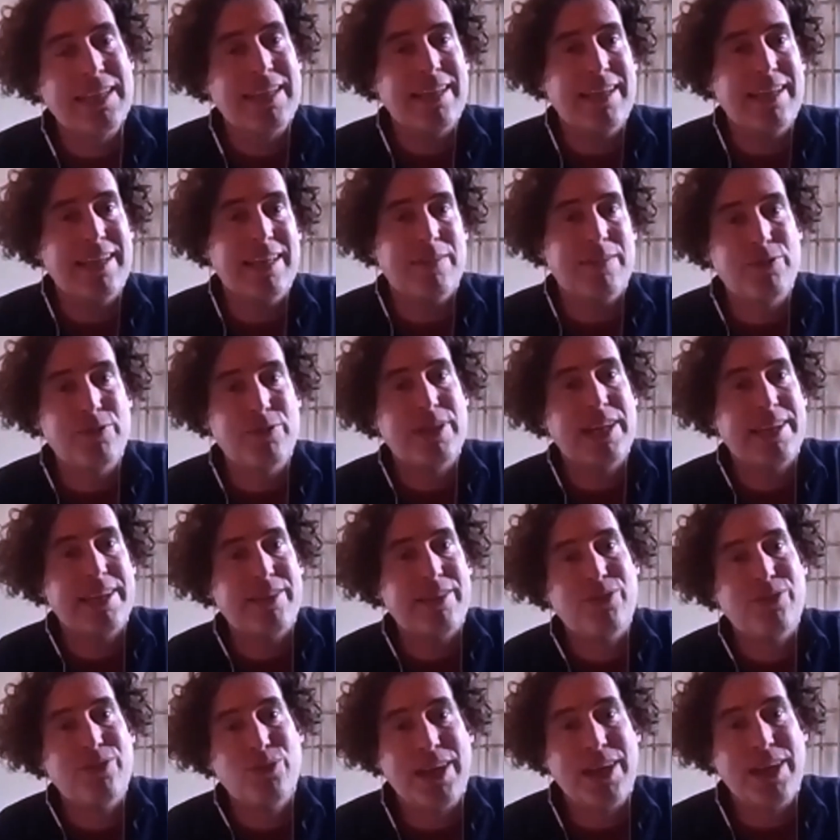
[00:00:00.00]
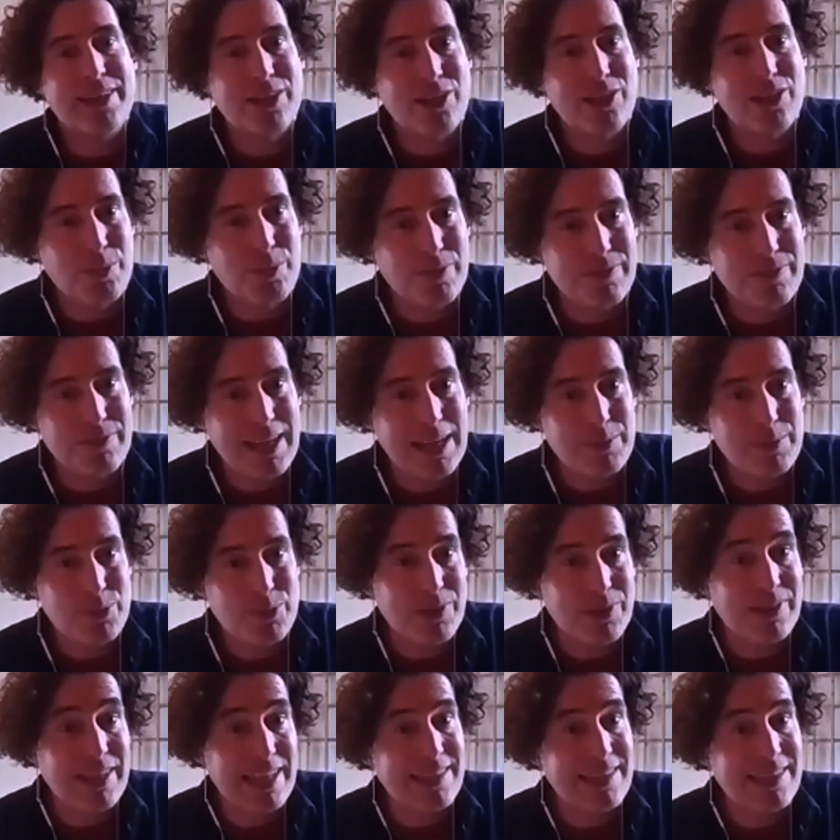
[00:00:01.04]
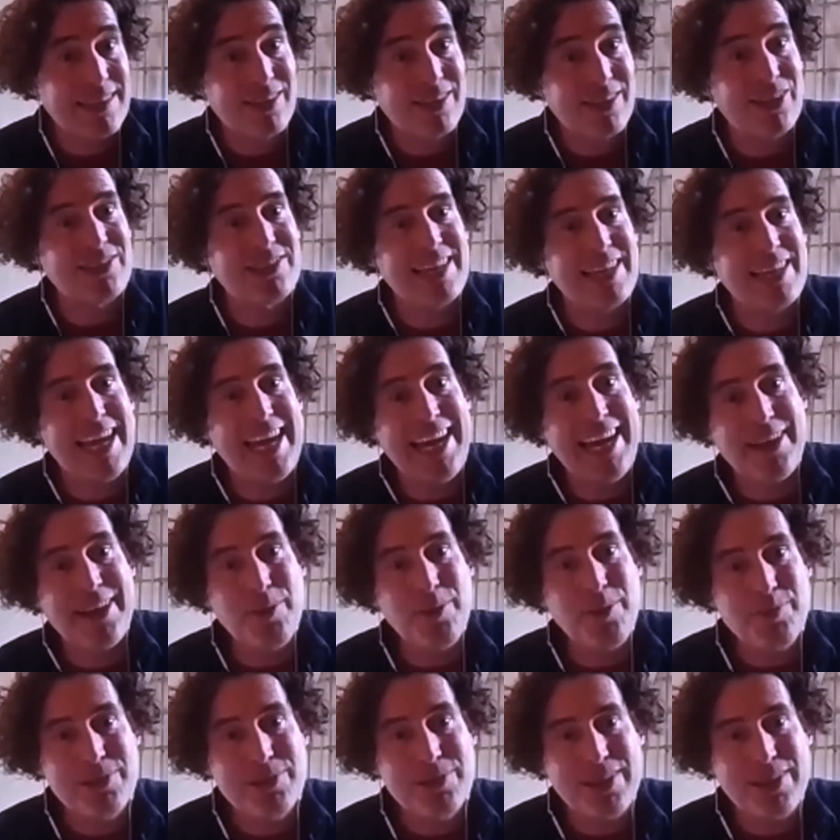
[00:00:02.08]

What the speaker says: If you do that a couple of times, well, that does add up.